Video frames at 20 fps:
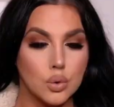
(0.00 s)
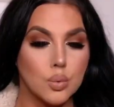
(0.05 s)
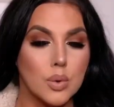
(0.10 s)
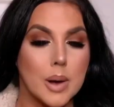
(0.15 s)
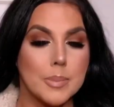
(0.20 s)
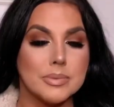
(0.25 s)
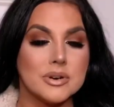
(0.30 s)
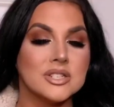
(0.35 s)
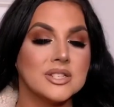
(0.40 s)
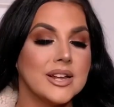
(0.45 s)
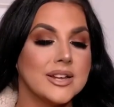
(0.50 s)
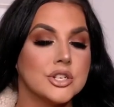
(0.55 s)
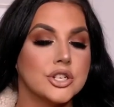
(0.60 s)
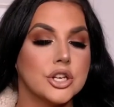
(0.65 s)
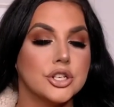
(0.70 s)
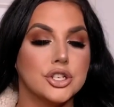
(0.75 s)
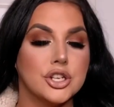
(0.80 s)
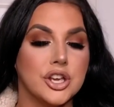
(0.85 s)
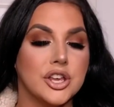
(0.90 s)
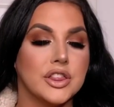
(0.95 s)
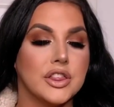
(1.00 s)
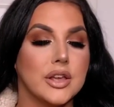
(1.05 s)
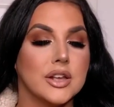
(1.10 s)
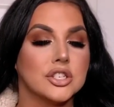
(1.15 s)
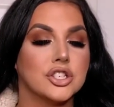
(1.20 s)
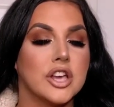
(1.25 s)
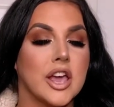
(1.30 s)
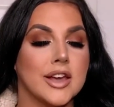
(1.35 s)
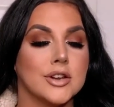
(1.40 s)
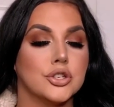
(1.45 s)
What procedure do you
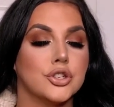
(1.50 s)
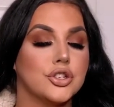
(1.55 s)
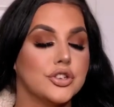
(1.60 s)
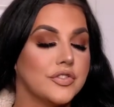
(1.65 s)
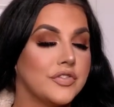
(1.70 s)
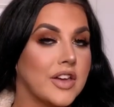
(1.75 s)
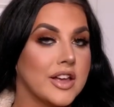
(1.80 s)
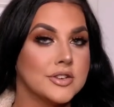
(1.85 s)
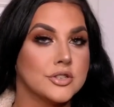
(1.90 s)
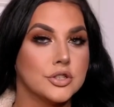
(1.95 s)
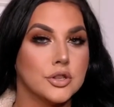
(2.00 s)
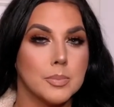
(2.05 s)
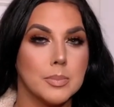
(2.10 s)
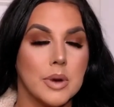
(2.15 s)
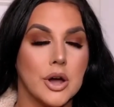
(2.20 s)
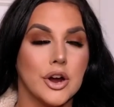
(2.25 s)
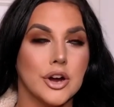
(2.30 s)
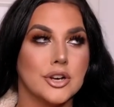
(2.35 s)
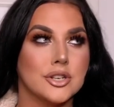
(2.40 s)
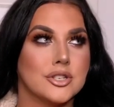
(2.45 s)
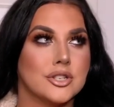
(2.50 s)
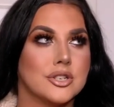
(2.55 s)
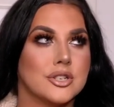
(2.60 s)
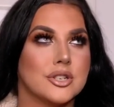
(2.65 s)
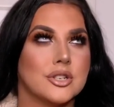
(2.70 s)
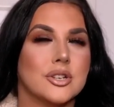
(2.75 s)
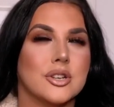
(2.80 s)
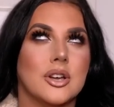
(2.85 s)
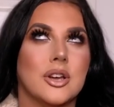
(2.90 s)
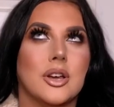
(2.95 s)
think changed your face the
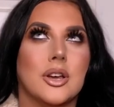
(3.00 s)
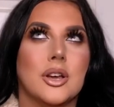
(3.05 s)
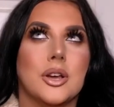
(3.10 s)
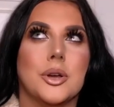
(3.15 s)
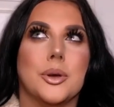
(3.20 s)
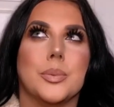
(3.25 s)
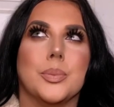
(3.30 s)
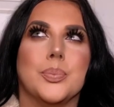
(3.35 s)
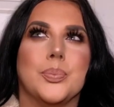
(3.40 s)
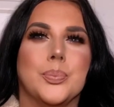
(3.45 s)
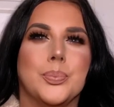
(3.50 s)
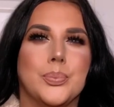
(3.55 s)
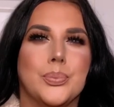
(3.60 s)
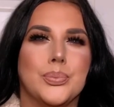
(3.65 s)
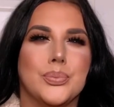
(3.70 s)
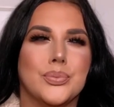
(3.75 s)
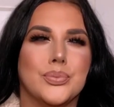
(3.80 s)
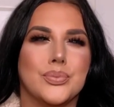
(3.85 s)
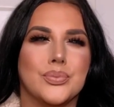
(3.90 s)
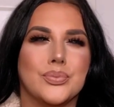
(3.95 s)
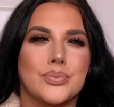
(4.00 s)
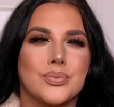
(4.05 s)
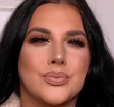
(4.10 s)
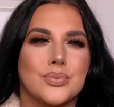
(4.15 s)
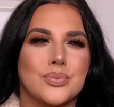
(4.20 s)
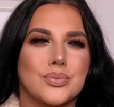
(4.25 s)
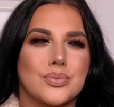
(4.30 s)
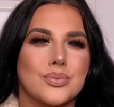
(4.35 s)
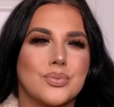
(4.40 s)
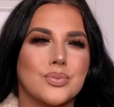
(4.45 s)
most?
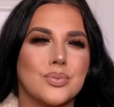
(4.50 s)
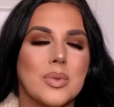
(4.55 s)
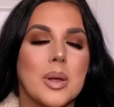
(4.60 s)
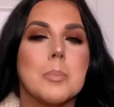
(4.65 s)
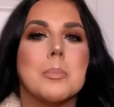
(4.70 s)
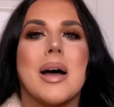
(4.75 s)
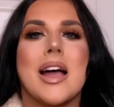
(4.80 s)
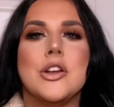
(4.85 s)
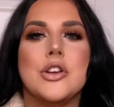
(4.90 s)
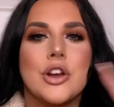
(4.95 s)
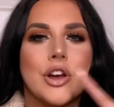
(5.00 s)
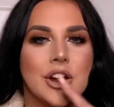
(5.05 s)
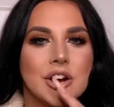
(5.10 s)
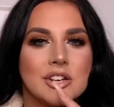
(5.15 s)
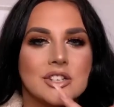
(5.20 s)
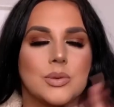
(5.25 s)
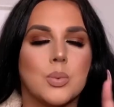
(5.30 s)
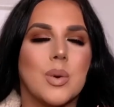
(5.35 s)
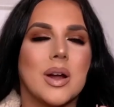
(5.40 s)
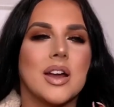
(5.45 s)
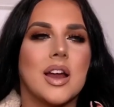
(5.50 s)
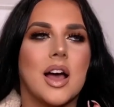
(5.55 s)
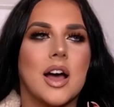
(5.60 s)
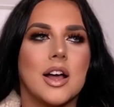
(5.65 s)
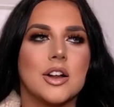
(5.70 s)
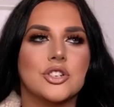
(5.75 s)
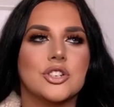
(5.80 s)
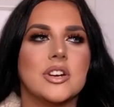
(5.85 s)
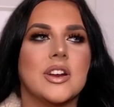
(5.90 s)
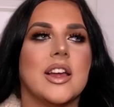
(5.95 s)
My nose,
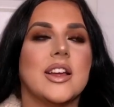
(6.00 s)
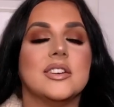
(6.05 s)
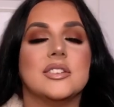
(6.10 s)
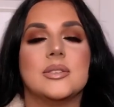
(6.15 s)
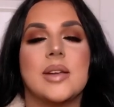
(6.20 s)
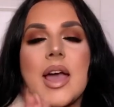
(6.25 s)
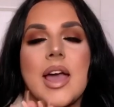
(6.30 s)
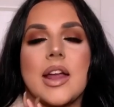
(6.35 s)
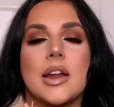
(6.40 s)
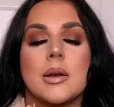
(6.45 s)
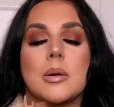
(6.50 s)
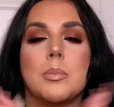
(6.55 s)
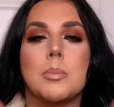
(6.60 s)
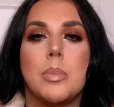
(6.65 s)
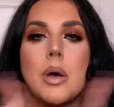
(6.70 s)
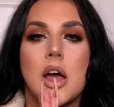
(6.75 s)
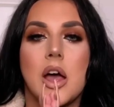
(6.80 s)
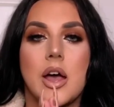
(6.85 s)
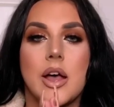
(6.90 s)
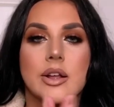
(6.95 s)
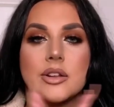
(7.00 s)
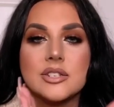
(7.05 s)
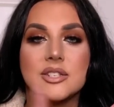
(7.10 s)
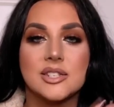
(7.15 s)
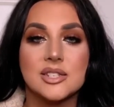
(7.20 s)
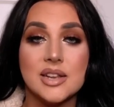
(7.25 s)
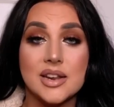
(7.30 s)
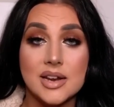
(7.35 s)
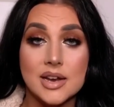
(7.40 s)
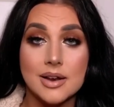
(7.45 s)

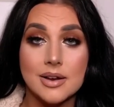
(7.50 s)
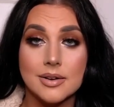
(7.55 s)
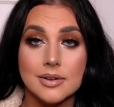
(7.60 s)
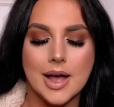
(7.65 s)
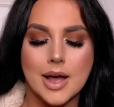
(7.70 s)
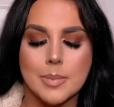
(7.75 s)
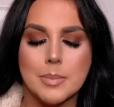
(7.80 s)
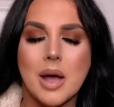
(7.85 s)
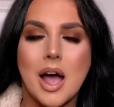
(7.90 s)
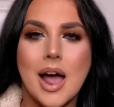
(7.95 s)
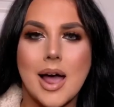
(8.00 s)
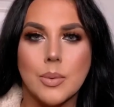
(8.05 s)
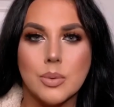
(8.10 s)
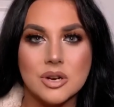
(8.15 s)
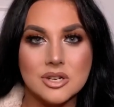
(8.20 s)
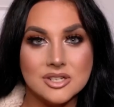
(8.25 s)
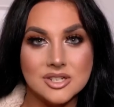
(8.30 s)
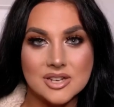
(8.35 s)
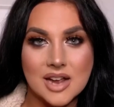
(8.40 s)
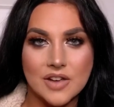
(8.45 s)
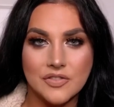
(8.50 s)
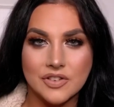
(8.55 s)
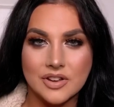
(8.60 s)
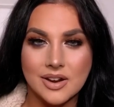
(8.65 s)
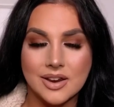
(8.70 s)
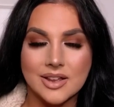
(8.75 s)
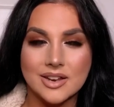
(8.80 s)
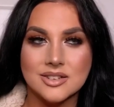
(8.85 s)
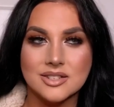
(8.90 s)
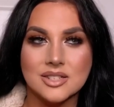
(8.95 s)
110%. I would
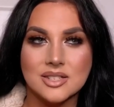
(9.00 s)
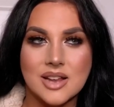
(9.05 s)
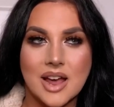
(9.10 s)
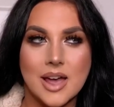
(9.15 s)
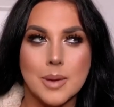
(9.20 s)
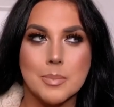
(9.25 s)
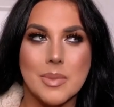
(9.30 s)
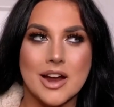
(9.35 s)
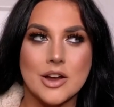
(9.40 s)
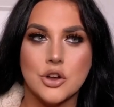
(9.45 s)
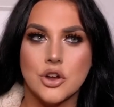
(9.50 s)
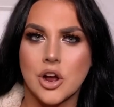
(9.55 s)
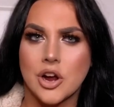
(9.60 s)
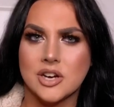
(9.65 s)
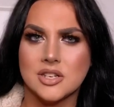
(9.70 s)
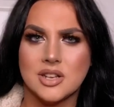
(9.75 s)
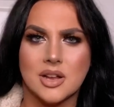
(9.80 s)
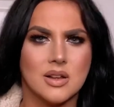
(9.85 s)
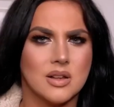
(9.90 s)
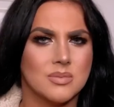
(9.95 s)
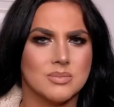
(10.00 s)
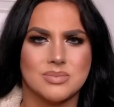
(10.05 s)
definitely say my nose.